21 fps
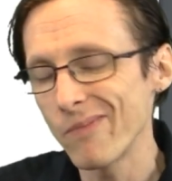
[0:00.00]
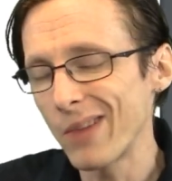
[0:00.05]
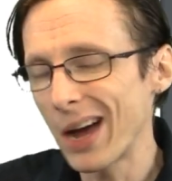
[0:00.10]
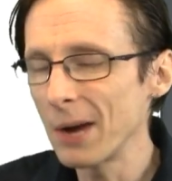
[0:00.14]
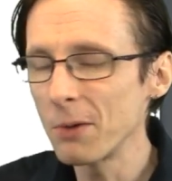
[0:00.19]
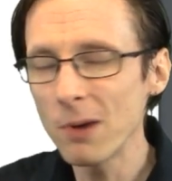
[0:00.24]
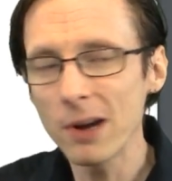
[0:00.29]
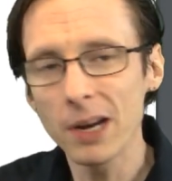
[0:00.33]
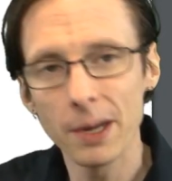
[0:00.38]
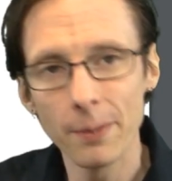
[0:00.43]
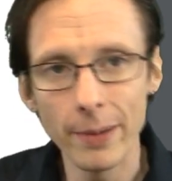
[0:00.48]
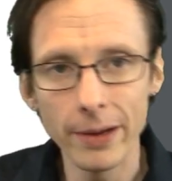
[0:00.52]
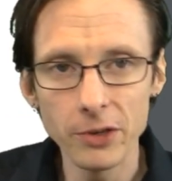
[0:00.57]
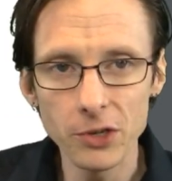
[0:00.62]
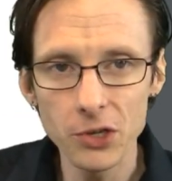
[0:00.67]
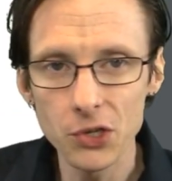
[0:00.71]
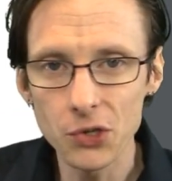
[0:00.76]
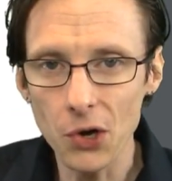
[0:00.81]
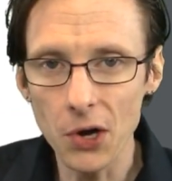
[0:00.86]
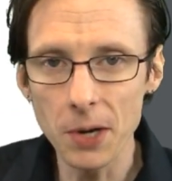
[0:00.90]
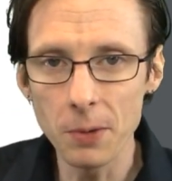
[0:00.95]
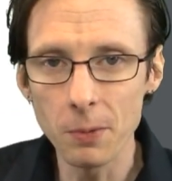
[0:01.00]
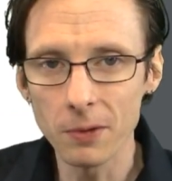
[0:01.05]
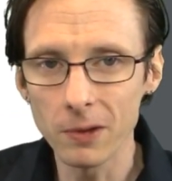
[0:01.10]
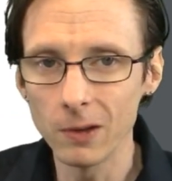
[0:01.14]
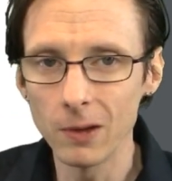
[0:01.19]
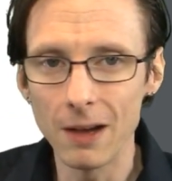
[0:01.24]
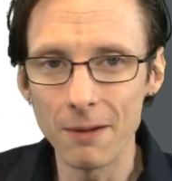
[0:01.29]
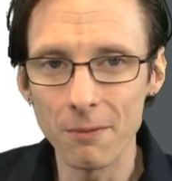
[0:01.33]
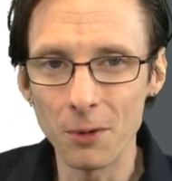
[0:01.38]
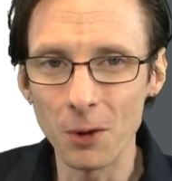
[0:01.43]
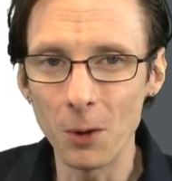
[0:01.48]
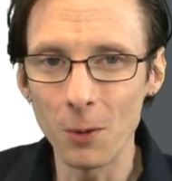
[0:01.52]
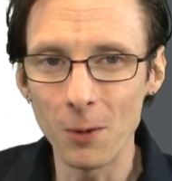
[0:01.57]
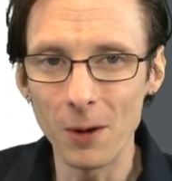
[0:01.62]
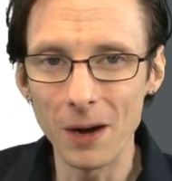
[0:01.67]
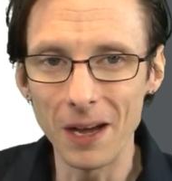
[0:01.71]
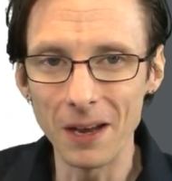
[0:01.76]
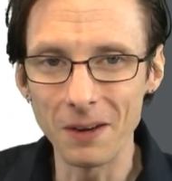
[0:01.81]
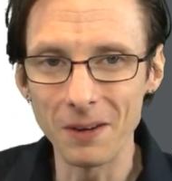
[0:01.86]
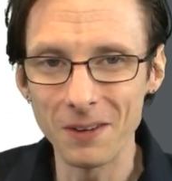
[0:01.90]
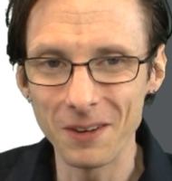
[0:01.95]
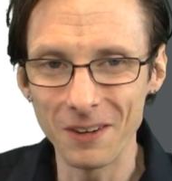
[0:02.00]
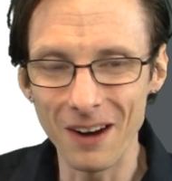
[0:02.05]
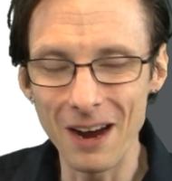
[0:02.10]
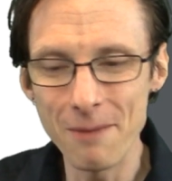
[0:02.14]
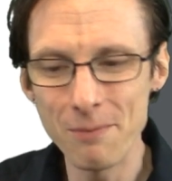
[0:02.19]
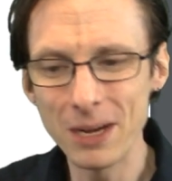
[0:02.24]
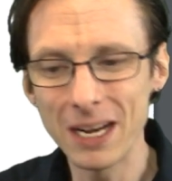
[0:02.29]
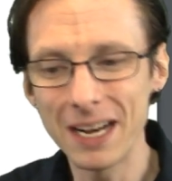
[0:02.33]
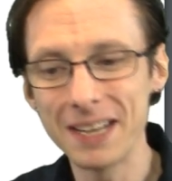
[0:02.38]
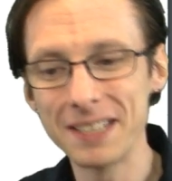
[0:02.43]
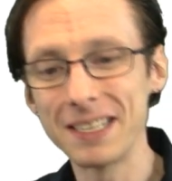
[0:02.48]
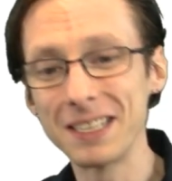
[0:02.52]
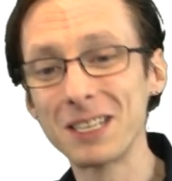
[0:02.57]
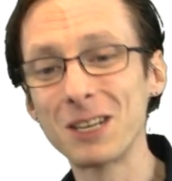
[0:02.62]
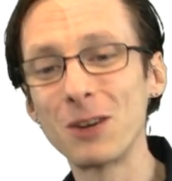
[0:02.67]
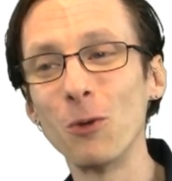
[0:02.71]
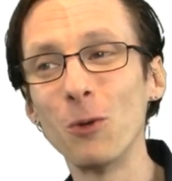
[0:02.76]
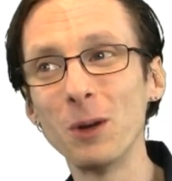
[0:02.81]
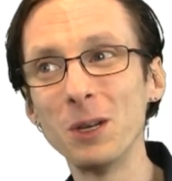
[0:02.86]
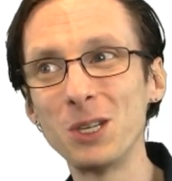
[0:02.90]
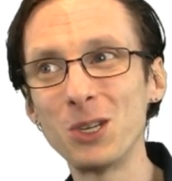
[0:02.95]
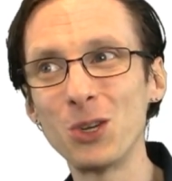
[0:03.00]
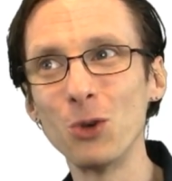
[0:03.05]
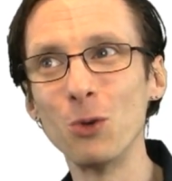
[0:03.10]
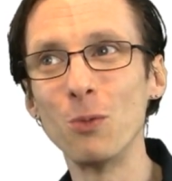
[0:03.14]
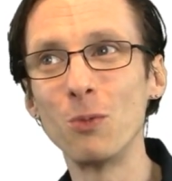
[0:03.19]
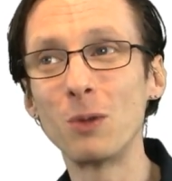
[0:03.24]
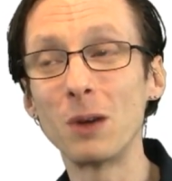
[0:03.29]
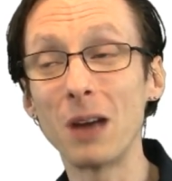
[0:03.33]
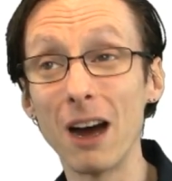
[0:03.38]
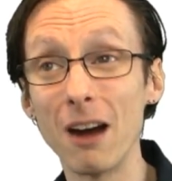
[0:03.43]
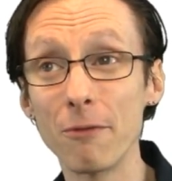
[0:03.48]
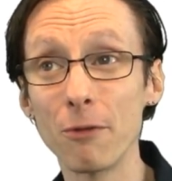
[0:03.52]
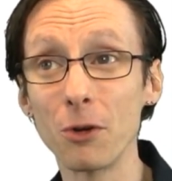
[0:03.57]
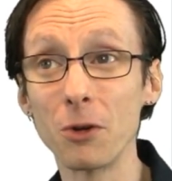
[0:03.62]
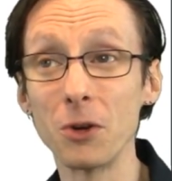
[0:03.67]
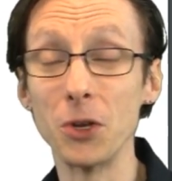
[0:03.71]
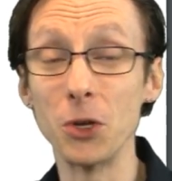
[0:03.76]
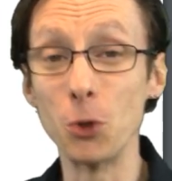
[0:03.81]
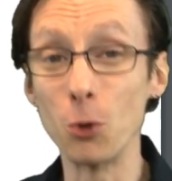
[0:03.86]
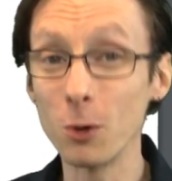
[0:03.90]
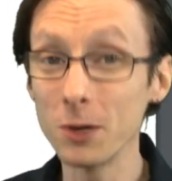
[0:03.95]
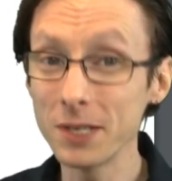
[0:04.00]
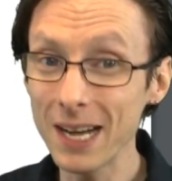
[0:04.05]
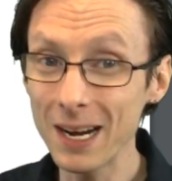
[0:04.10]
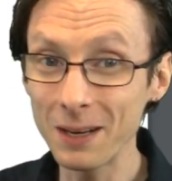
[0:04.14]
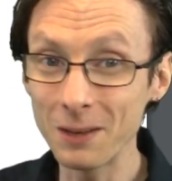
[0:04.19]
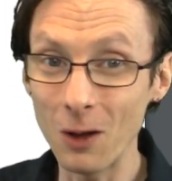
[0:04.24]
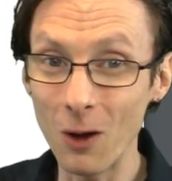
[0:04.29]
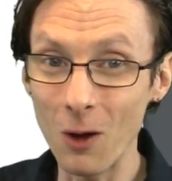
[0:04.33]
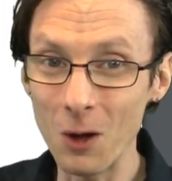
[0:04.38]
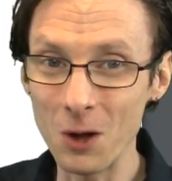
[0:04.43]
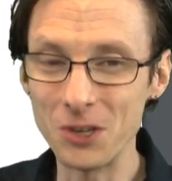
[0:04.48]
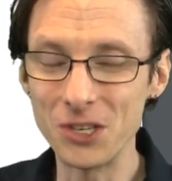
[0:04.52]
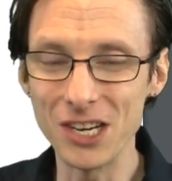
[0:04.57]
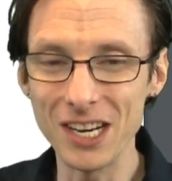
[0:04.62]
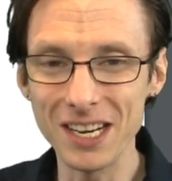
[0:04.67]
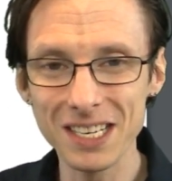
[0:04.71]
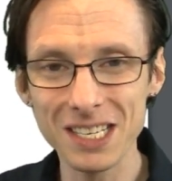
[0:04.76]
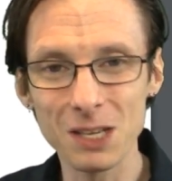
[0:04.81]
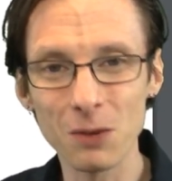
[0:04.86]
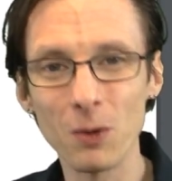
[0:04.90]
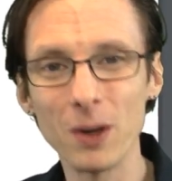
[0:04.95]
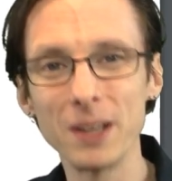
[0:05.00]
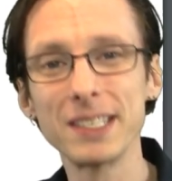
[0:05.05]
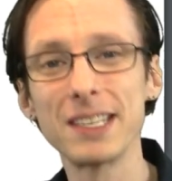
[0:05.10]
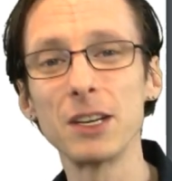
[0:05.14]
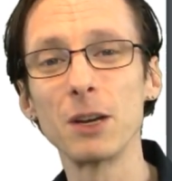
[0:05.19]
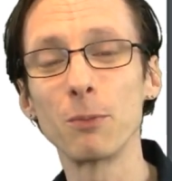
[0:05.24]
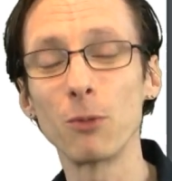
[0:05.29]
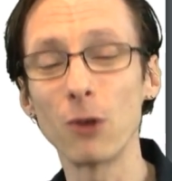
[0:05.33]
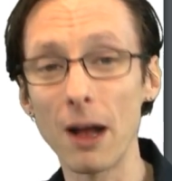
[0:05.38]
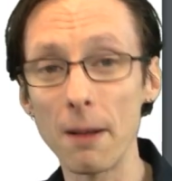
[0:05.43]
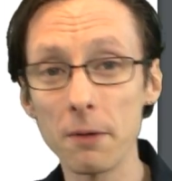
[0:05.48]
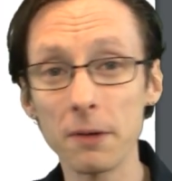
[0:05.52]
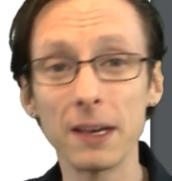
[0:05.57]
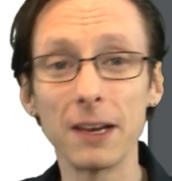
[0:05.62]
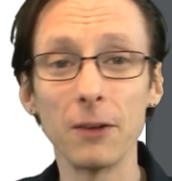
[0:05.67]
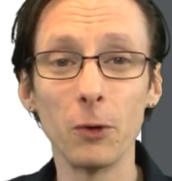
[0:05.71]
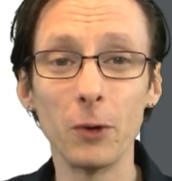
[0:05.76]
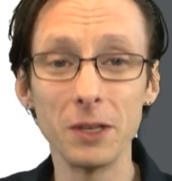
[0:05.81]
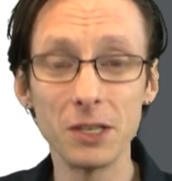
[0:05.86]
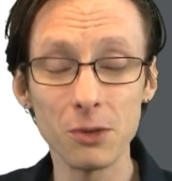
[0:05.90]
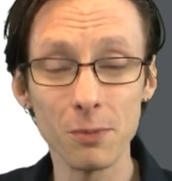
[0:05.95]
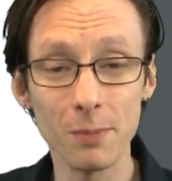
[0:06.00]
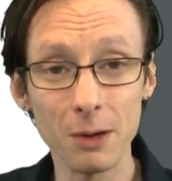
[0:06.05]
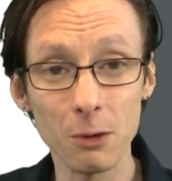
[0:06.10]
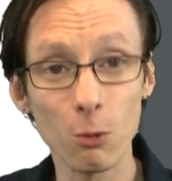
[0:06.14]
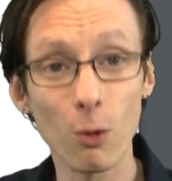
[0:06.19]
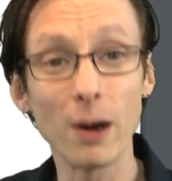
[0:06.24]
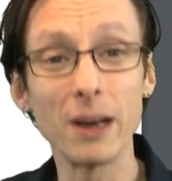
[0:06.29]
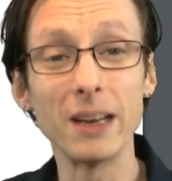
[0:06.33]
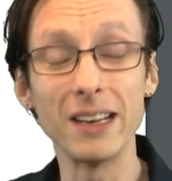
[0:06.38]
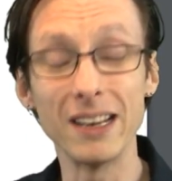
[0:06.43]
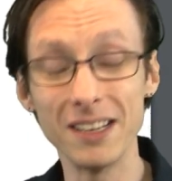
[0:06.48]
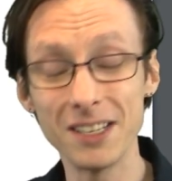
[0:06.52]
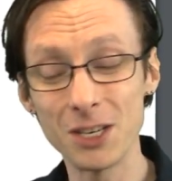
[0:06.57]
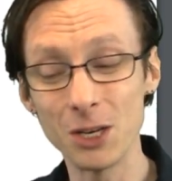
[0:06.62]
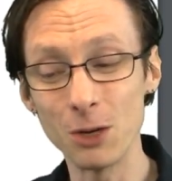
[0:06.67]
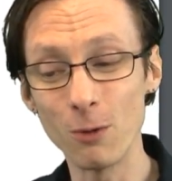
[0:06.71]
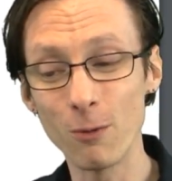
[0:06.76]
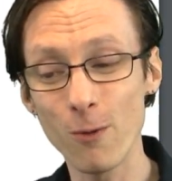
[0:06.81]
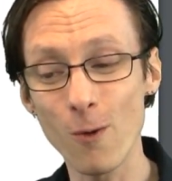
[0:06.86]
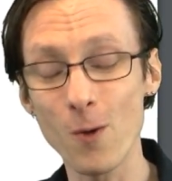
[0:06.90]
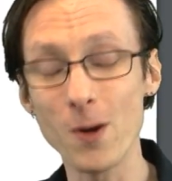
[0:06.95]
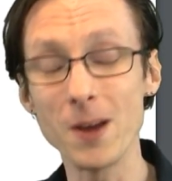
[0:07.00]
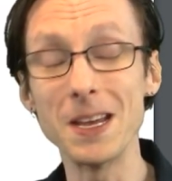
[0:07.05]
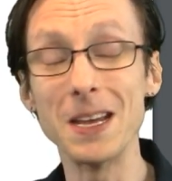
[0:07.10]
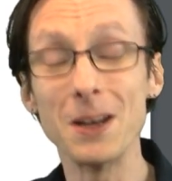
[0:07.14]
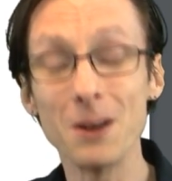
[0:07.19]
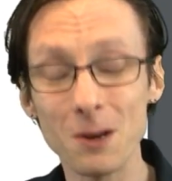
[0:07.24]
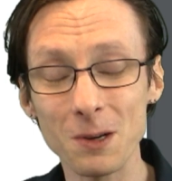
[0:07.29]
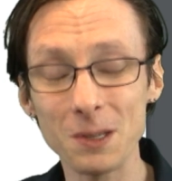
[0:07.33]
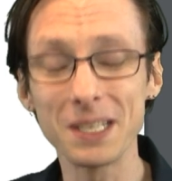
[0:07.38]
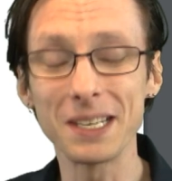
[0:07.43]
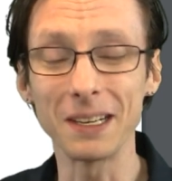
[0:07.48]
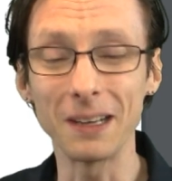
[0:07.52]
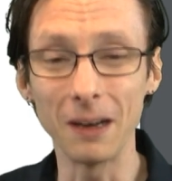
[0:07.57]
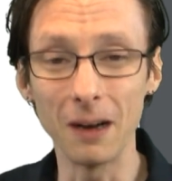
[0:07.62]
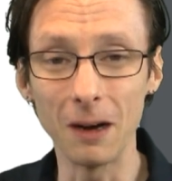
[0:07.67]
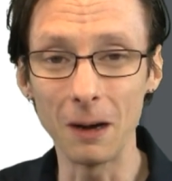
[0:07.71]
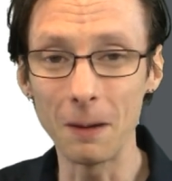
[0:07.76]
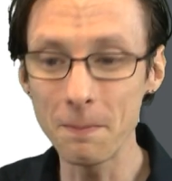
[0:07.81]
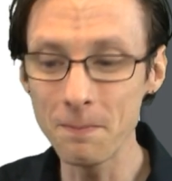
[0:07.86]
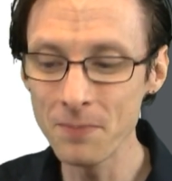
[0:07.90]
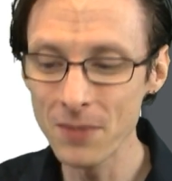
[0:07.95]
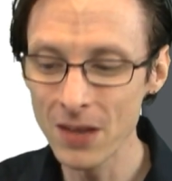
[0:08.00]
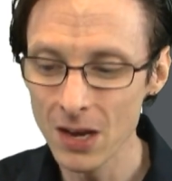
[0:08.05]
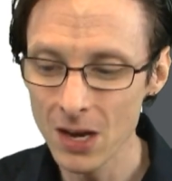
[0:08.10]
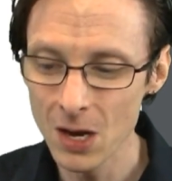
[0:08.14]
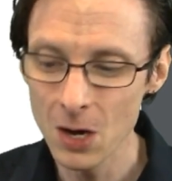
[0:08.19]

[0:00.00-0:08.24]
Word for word: I'd recommend just starting with 1101, right? Because it's going to cover newer technologies, the ones that you're probably going to be running into for years to come.